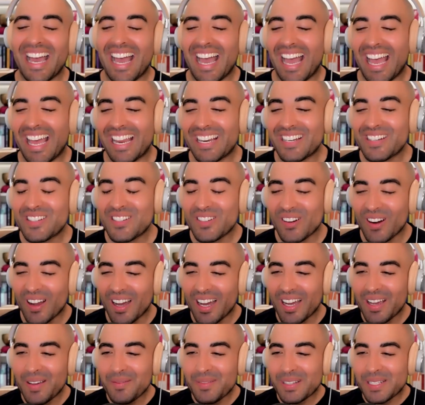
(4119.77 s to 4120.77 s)
And
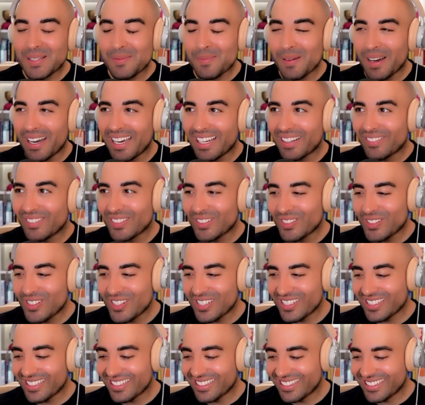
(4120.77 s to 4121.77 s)
Tribe Inspired
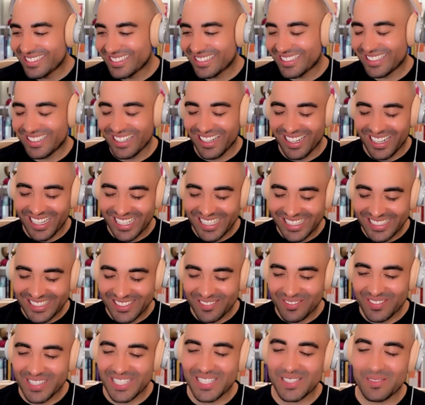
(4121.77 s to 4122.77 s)
Evolution, guys,
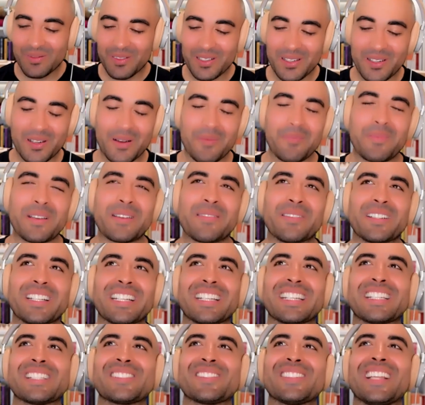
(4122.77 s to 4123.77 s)
this would not be what it
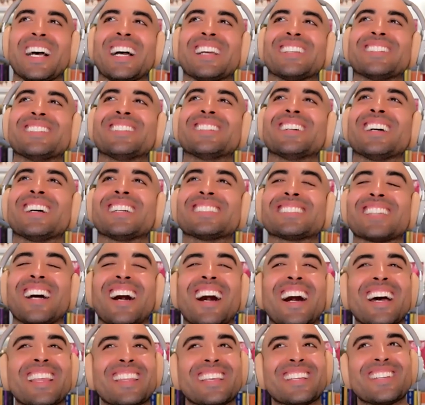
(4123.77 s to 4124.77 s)
is without you guys
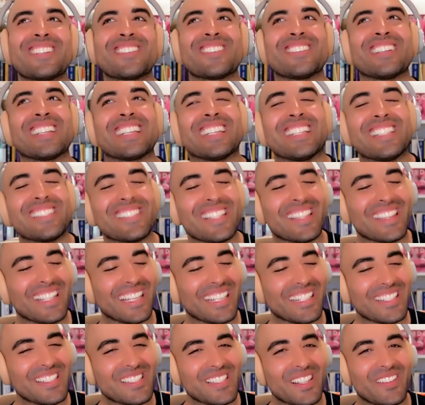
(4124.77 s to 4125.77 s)
either tuning in. So
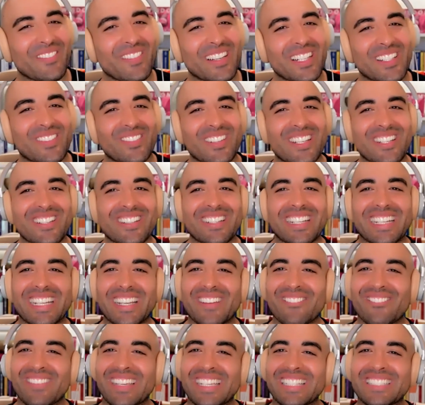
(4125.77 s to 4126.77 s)
thank you so much for tuning
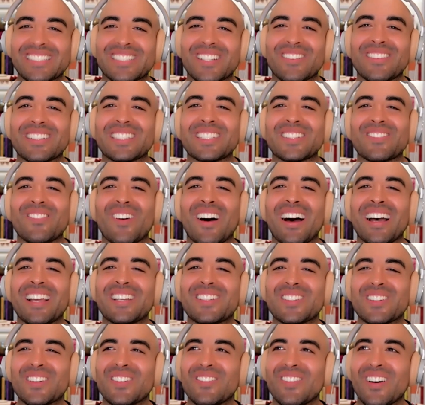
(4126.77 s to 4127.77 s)
in, being so inspired
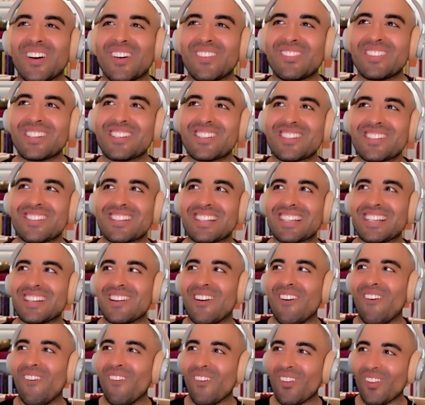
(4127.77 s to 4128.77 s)
to evolve. You tuned in
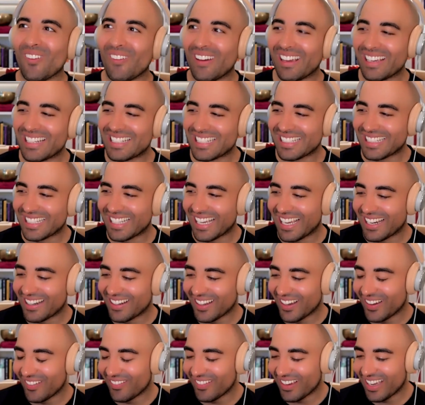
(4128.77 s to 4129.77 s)
all the way to the end
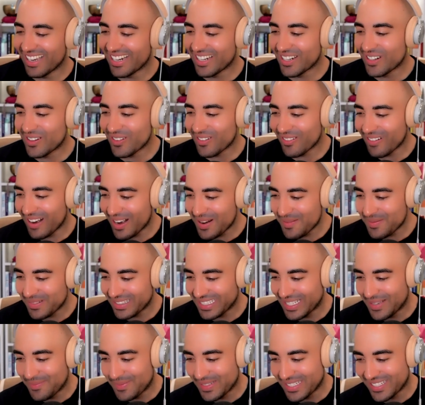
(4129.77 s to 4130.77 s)
of an incredible
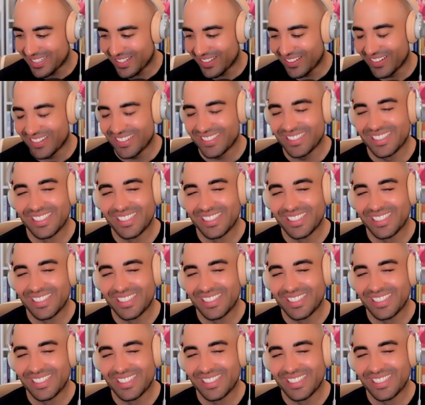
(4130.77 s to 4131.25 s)
episode.